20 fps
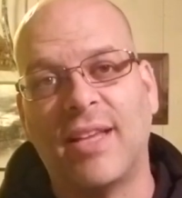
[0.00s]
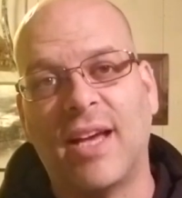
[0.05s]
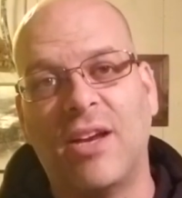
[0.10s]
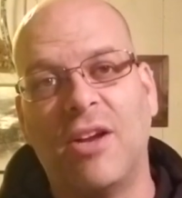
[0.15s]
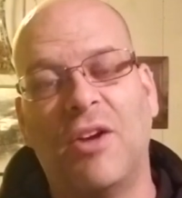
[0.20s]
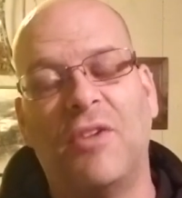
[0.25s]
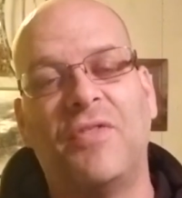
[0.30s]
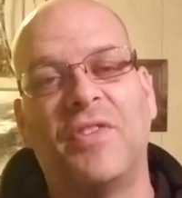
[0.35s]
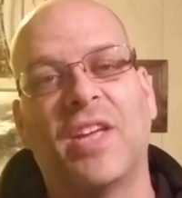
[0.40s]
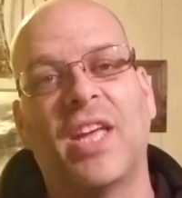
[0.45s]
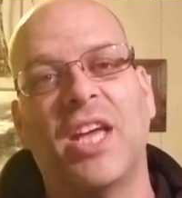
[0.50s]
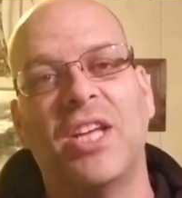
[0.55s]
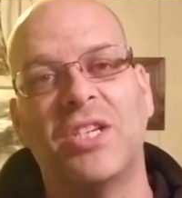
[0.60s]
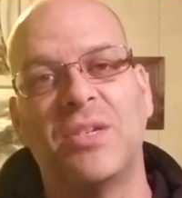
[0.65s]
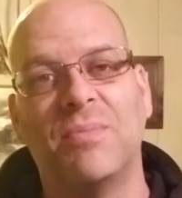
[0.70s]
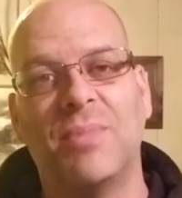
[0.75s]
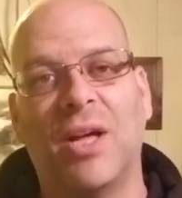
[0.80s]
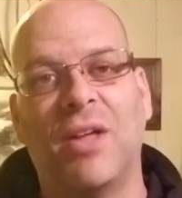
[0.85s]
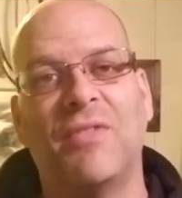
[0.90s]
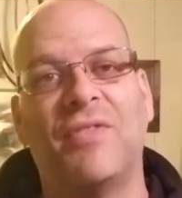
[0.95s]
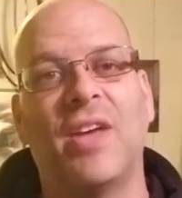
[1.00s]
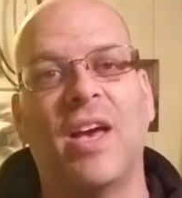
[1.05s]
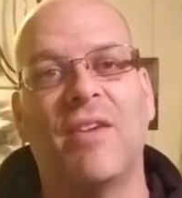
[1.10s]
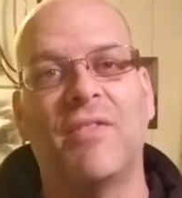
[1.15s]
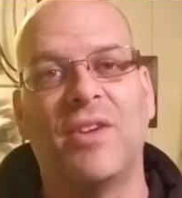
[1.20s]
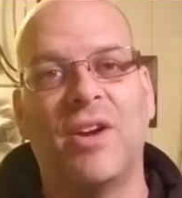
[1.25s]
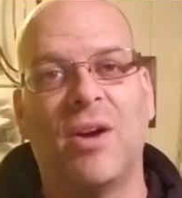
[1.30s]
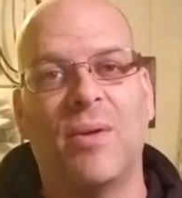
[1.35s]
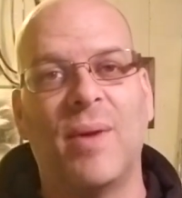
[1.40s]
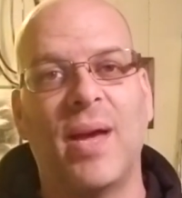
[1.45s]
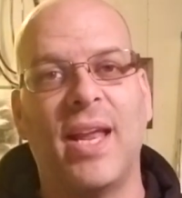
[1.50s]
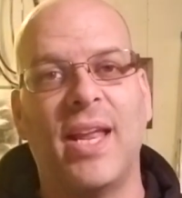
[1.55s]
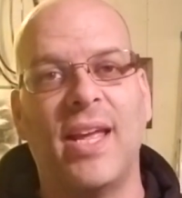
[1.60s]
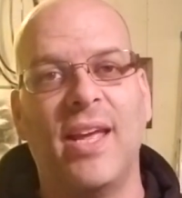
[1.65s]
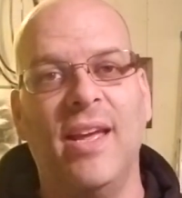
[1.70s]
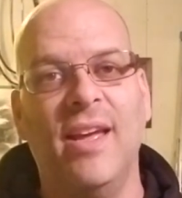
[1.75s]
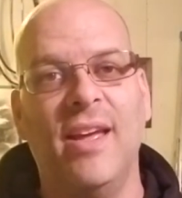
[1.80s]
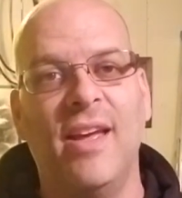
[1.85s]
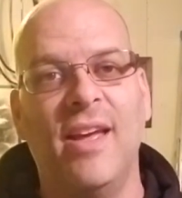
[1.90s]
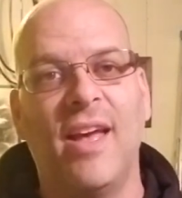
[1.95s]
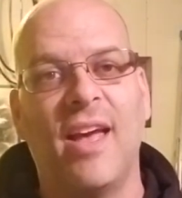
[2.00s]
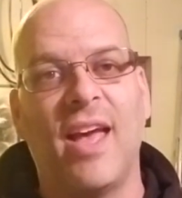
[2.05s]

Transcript: that notification bell if you haven't already,